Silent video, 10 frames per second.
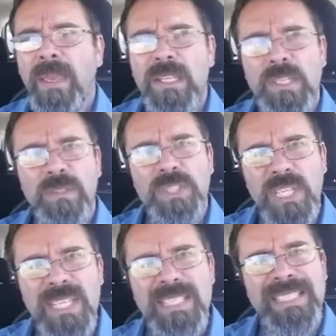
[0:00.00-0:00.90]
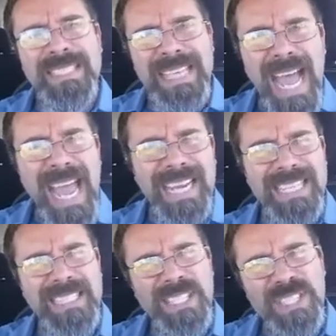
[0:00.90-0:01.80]
And so Jesus died
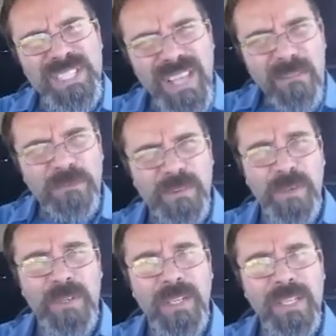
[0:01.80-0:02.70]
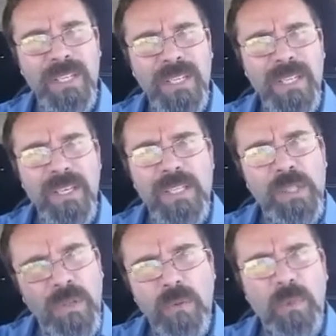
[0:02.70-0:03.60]
and suffered
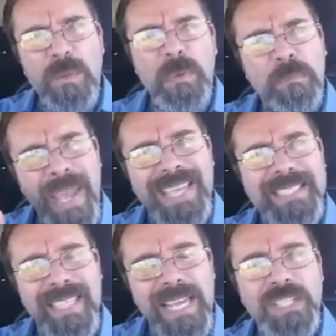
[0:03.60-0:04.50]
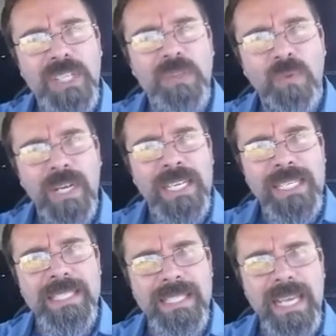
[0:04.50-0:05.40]
so that we would pay attention to what
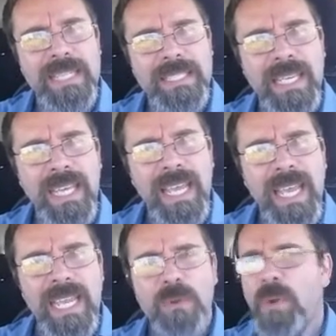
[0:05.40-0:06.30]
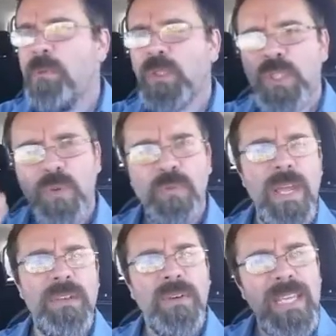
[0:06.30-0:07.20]
he says and that we will
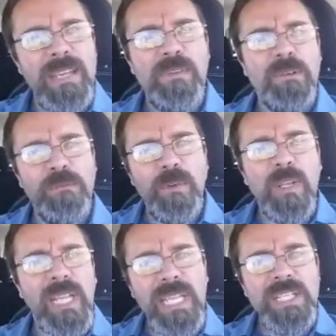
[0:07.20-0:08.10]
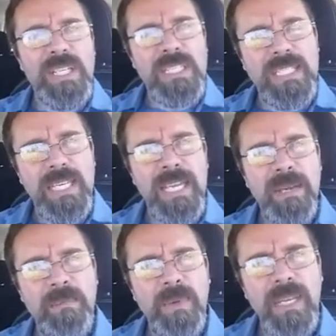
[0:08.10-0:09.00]
surrender and give our full allegiance to
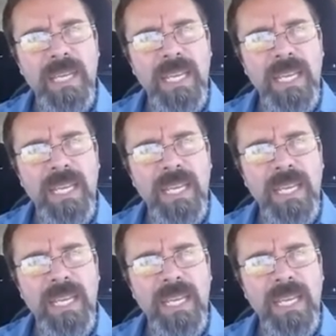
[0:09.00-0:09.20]
him.